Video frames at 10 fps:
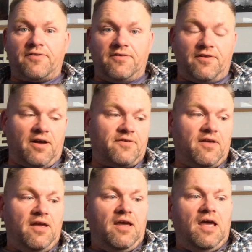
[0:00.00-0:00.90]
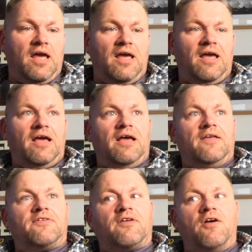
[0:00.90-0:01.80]
He's nice.
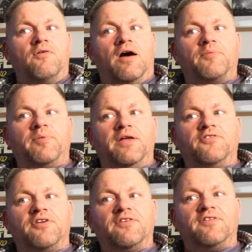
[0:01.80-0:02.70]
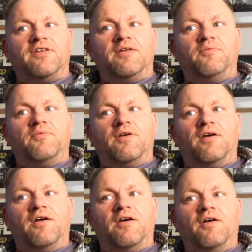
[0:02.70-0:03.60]
So I'd be interested
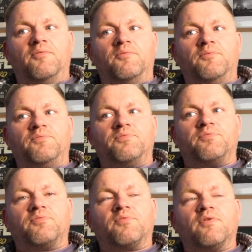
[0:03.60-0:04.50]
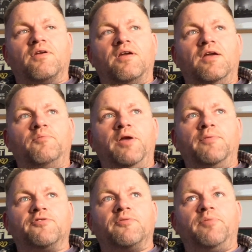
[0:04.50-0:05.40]
in
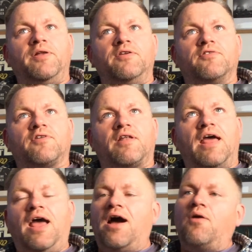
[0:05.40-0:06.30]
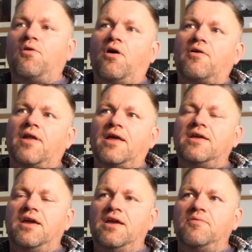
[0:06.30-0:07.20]
people's opinions on how long they
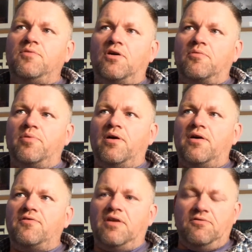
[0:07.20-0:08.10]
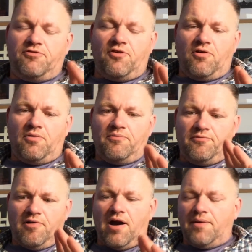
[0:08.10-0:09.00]
keep young birds in for.
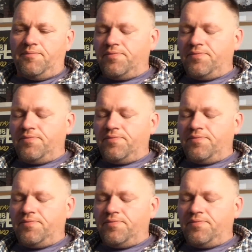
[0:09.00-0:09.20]
Right.